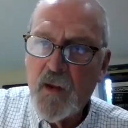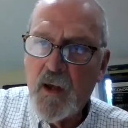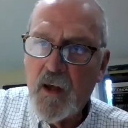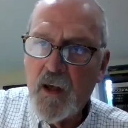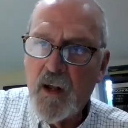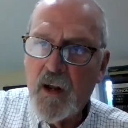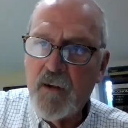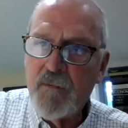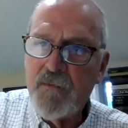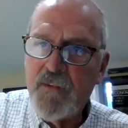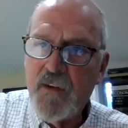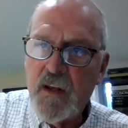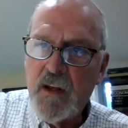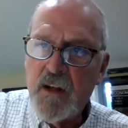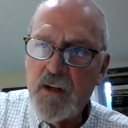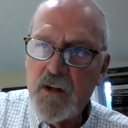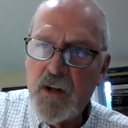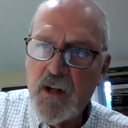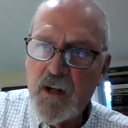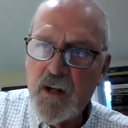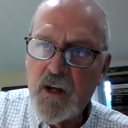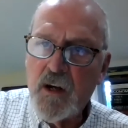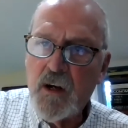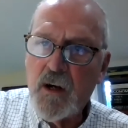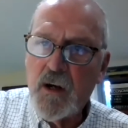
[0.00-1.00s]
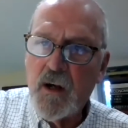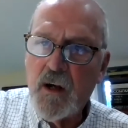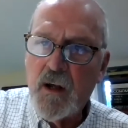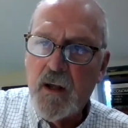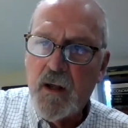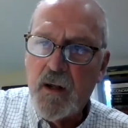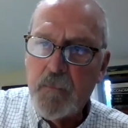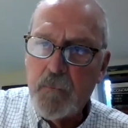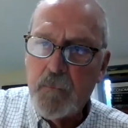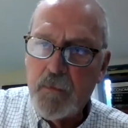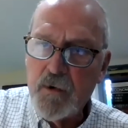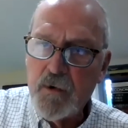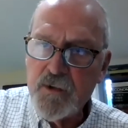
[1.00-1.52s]
And if India
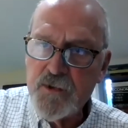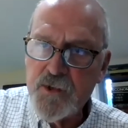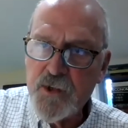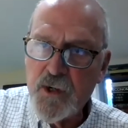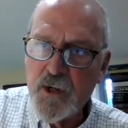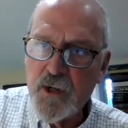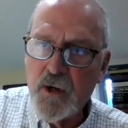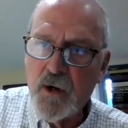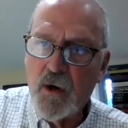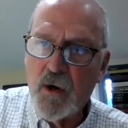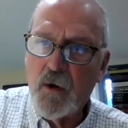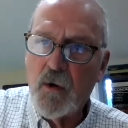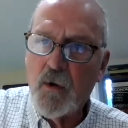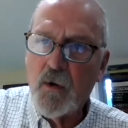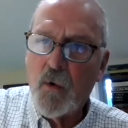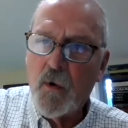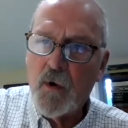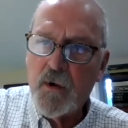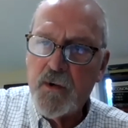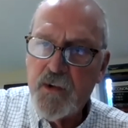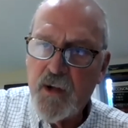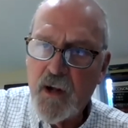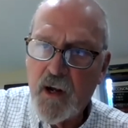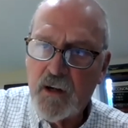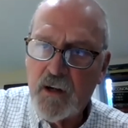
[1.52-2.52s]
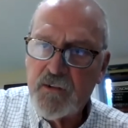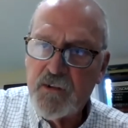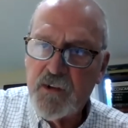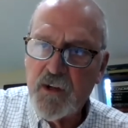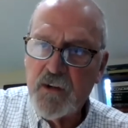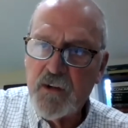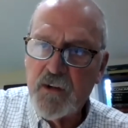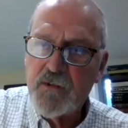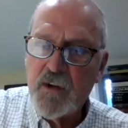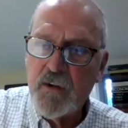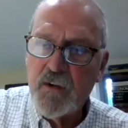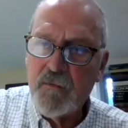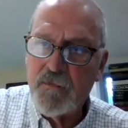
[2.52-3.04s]
and Brazil or
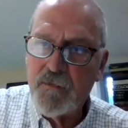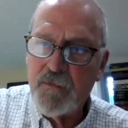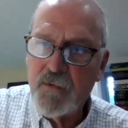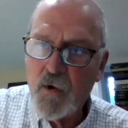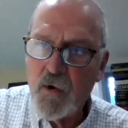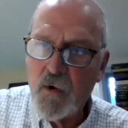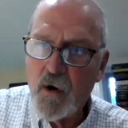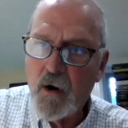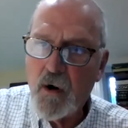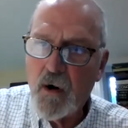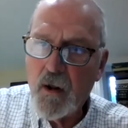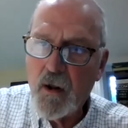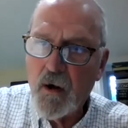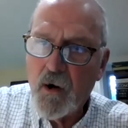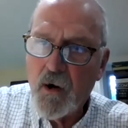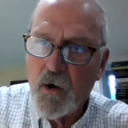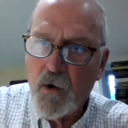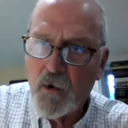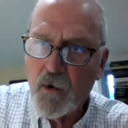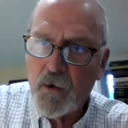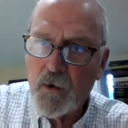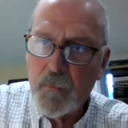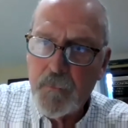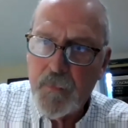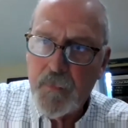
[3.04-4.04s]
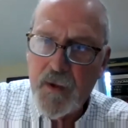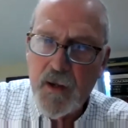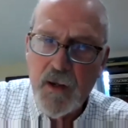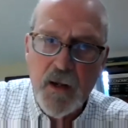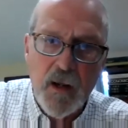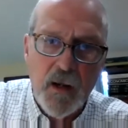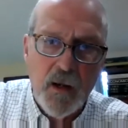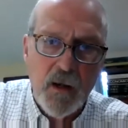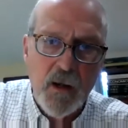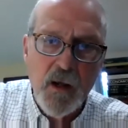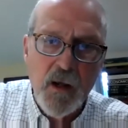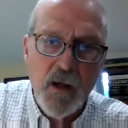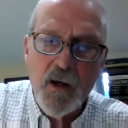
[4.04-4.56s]
Texas and Florida are
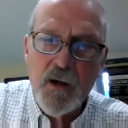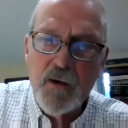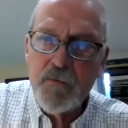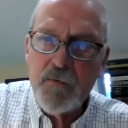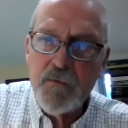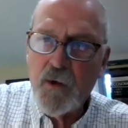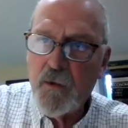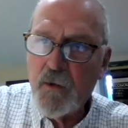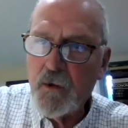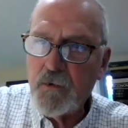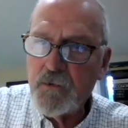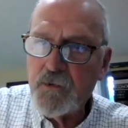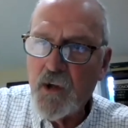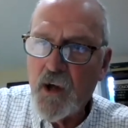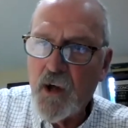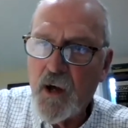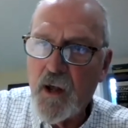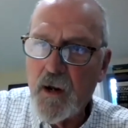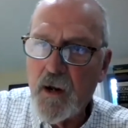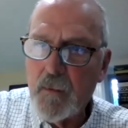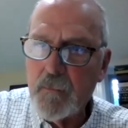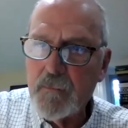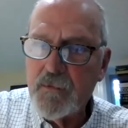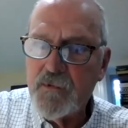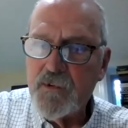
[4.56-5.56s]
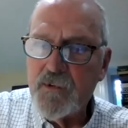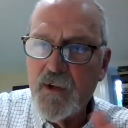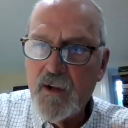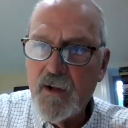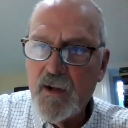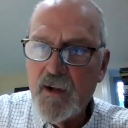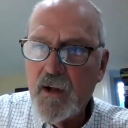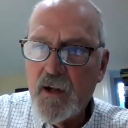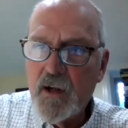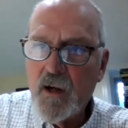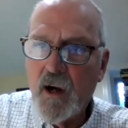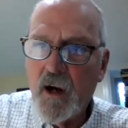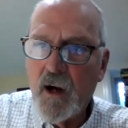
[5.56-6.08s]
competing for those items,
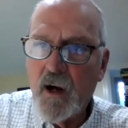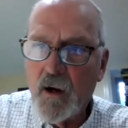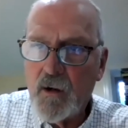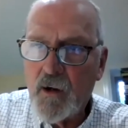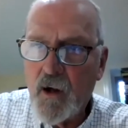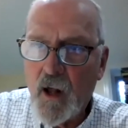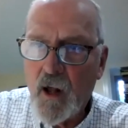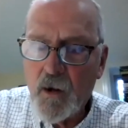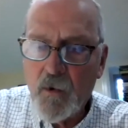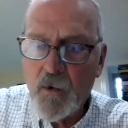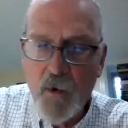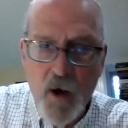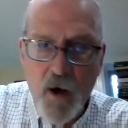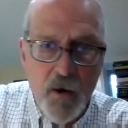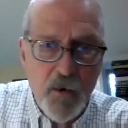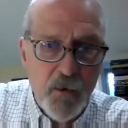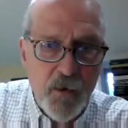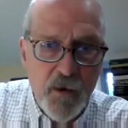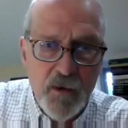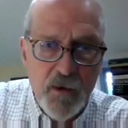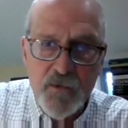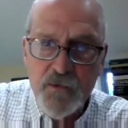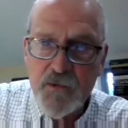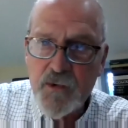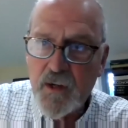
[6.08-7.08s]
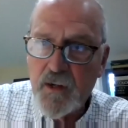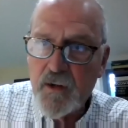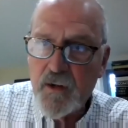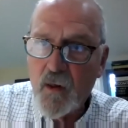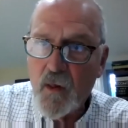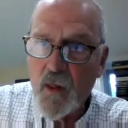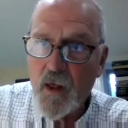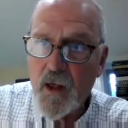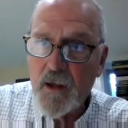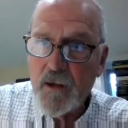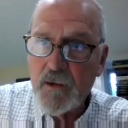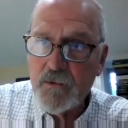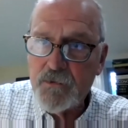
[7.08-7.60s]
Colorado can see
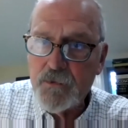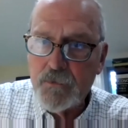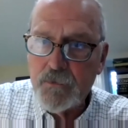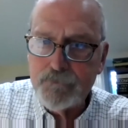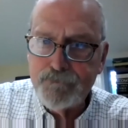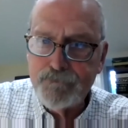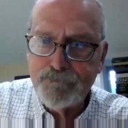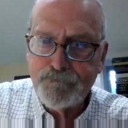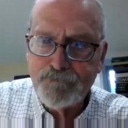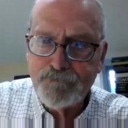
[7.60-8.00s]
delays.